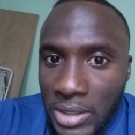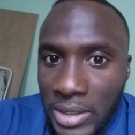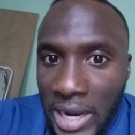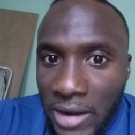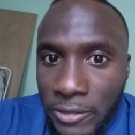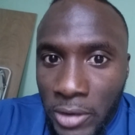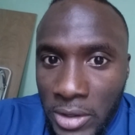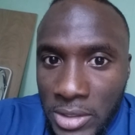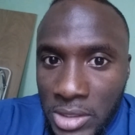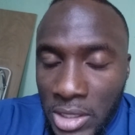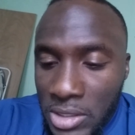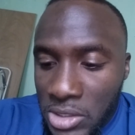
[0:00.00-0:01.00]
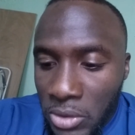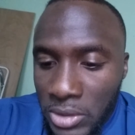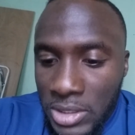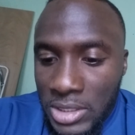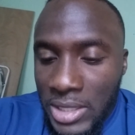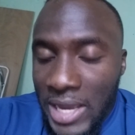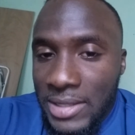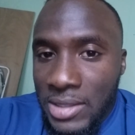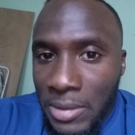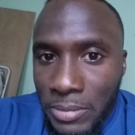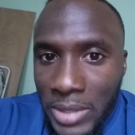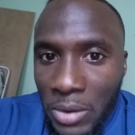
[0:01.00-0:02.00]
He died for our sins, so this is not
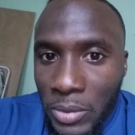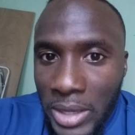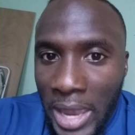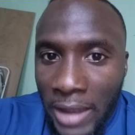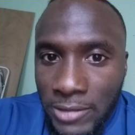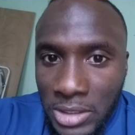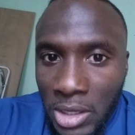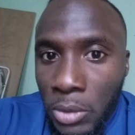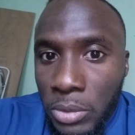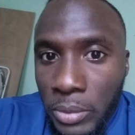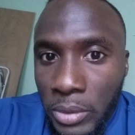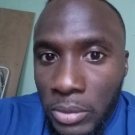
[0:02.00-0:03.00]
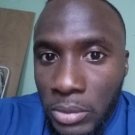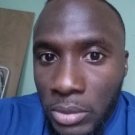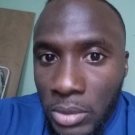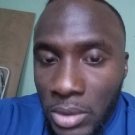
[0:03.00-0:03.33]
something that we had to go through.